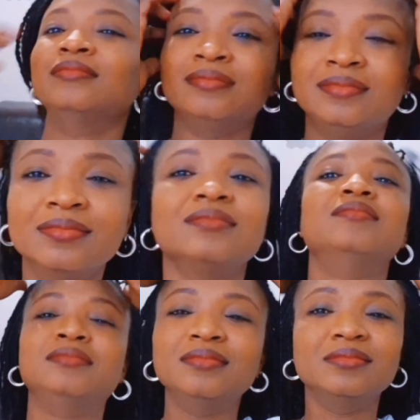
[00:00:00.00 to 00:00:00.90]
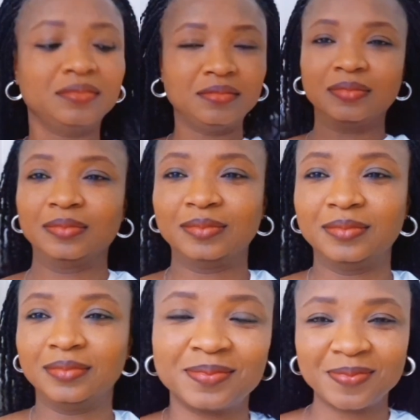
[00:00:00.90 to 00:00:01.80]
other things I love
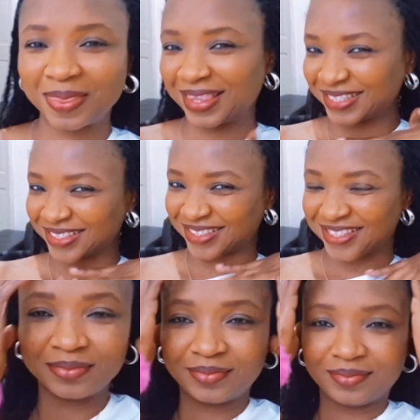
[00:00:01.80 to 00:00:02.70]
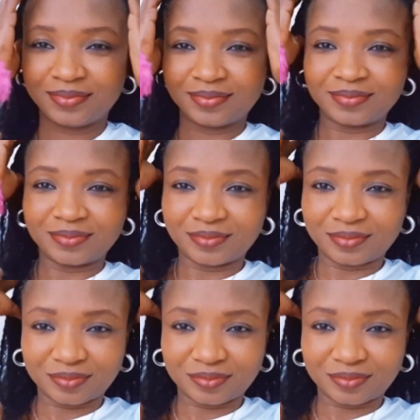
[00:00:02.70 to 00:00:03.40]
about this hair is that it gives you a